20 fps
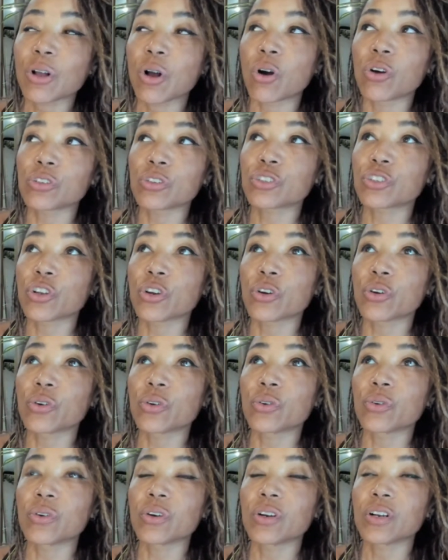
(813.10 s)

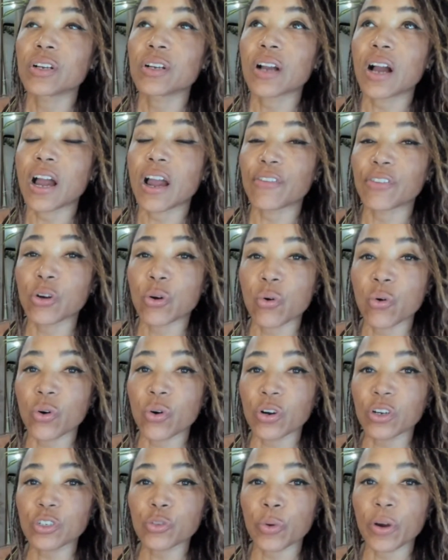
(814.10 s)
Also, I have a
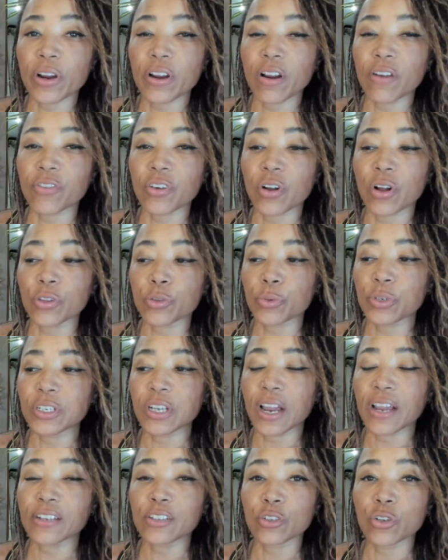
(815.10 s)
course where I cover all three
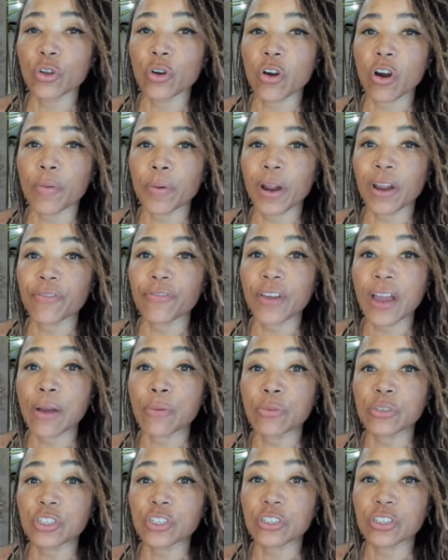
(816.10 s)
diets, low carb, high
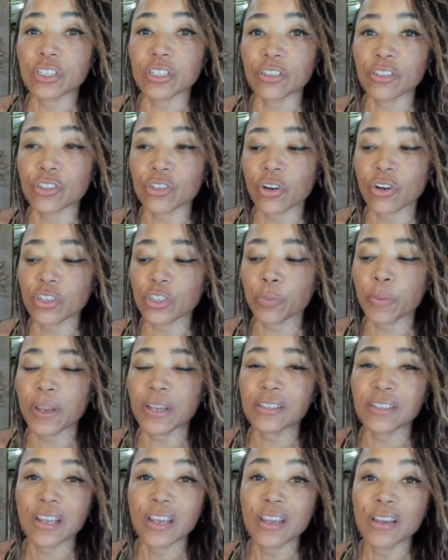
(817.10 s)
fat, which is still starch
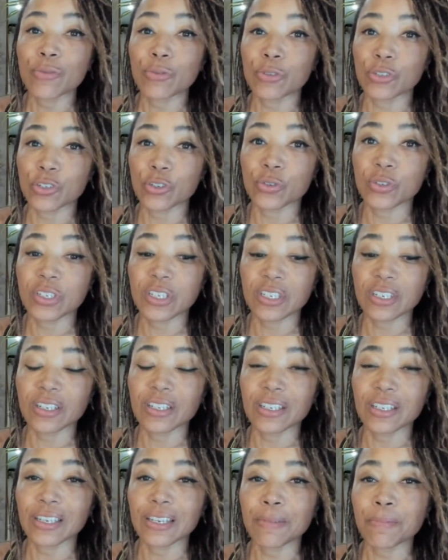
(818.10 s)
based, which you'd
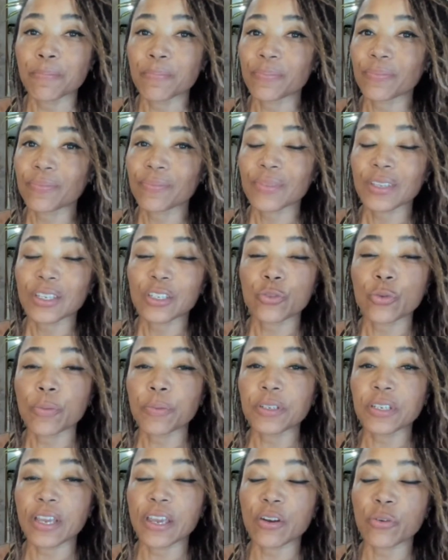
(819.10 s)
still eat sweet
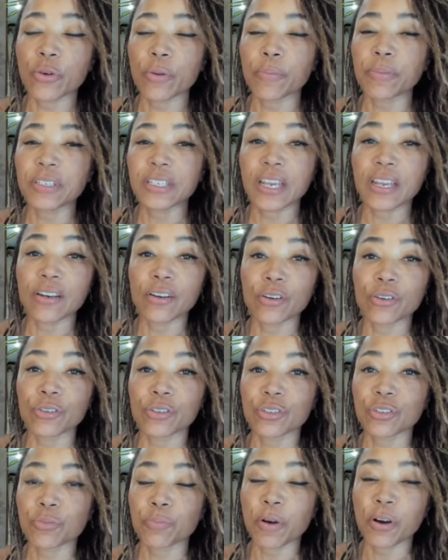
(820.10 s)
potato, red
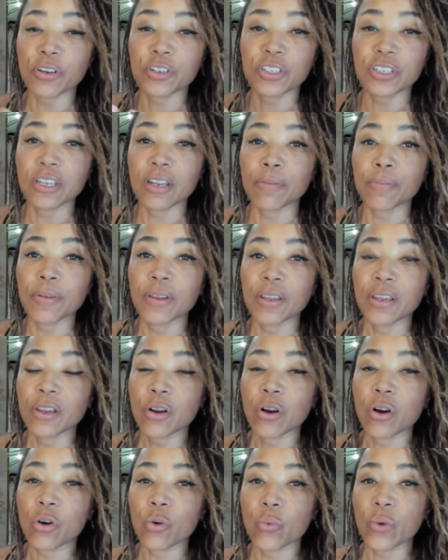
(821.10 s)
potatoes, parsnip,
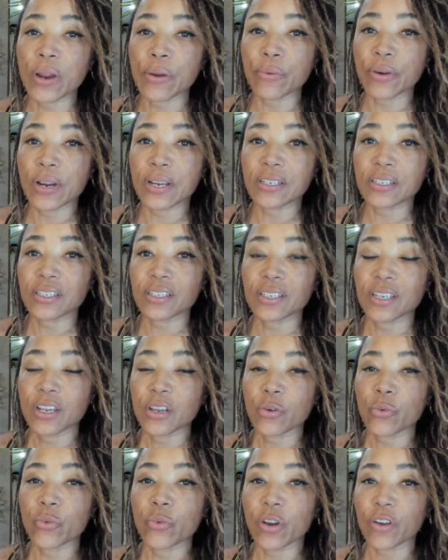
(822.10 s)
or white rice.
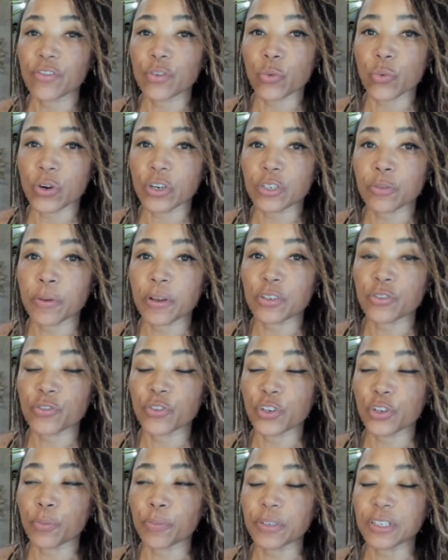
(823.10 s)
Whatever works best
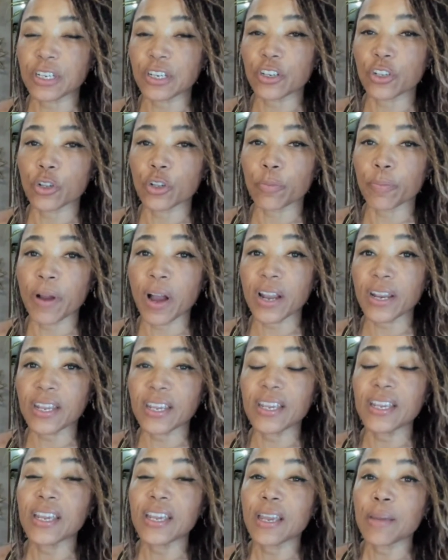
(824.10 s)
for your particular
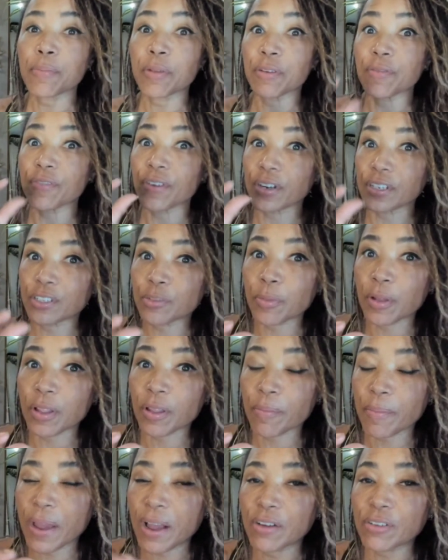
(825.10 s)
body, but in very small
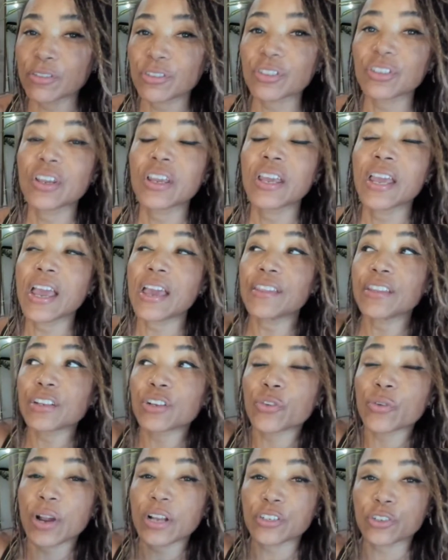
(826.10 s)
amounts, and then
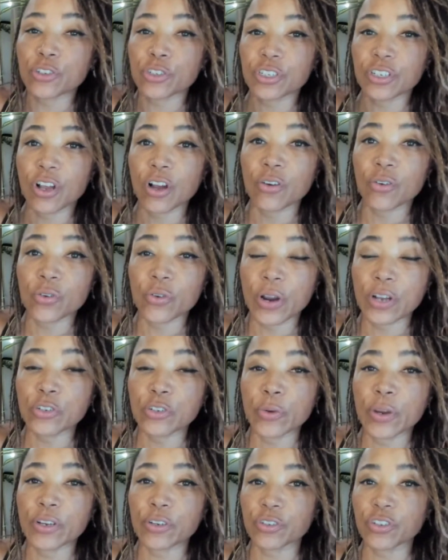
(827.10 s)

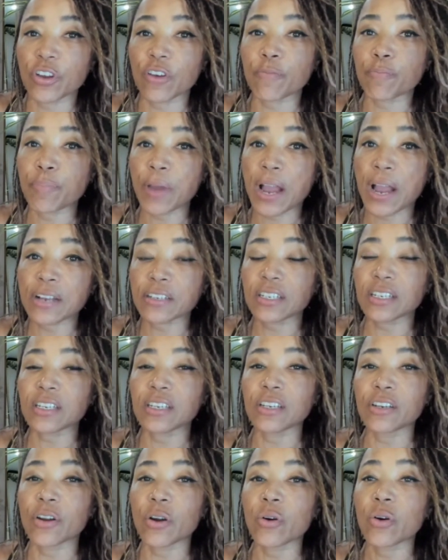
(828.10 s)
graduate yourself back to
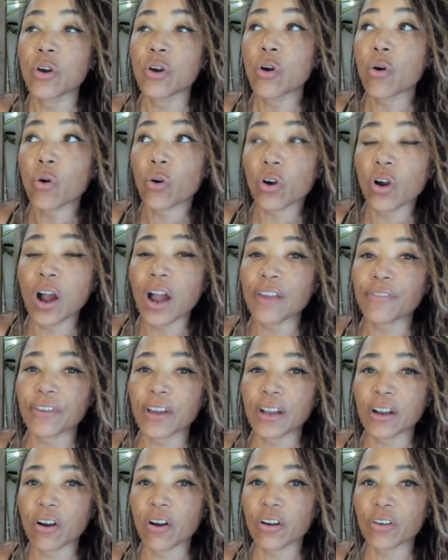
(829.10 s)
keto or high
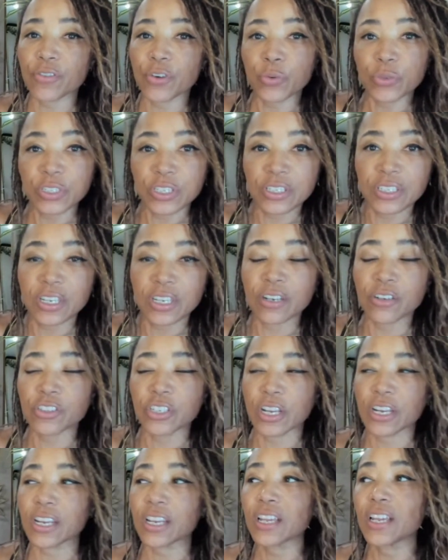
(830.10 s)
fat carnivore, which is
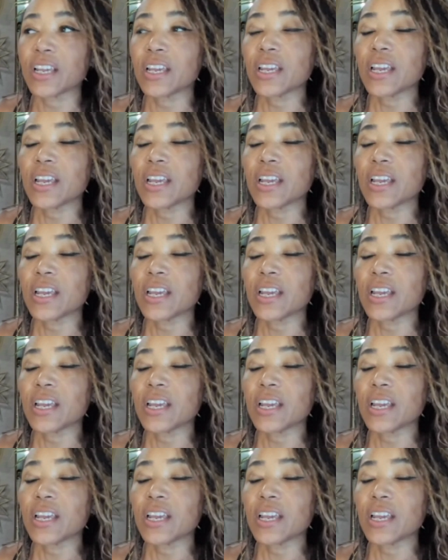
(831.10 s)
ketogenic.